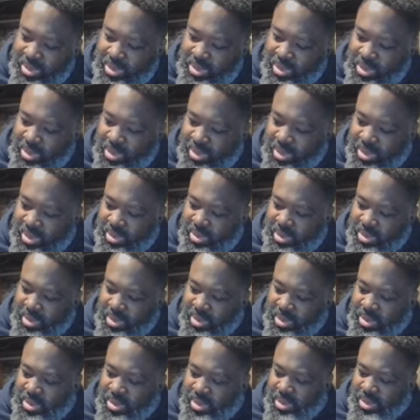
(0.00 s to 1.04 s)

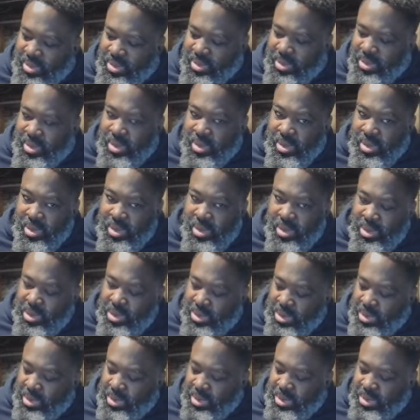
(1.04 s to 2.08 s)

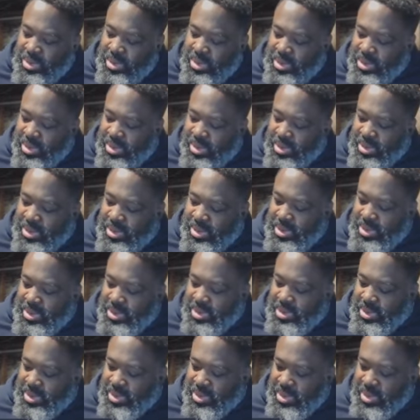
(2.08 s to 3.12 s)

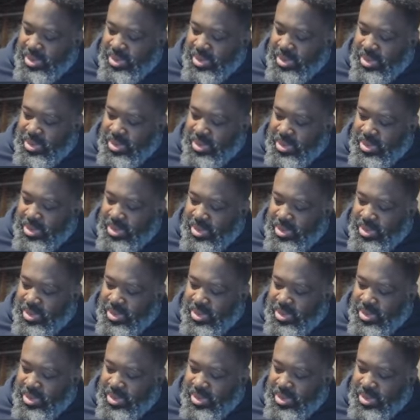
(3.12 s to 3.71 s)
The person shown says nothing.